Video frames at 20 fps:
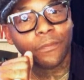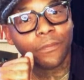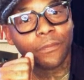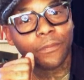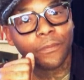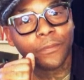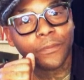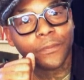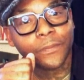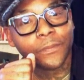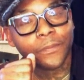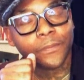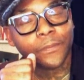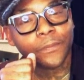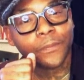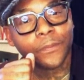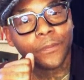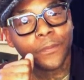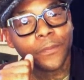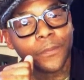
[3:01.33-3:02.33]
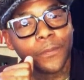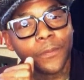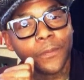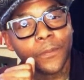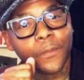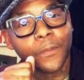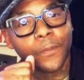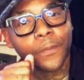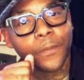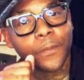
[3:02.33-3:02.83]

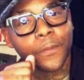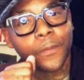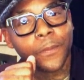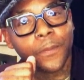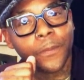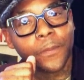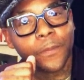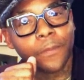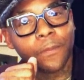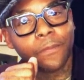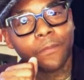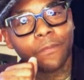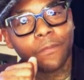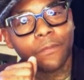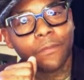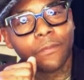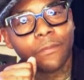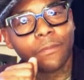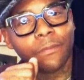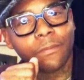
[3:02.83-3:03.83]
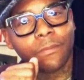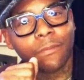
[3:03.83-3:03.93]
(no one is talking)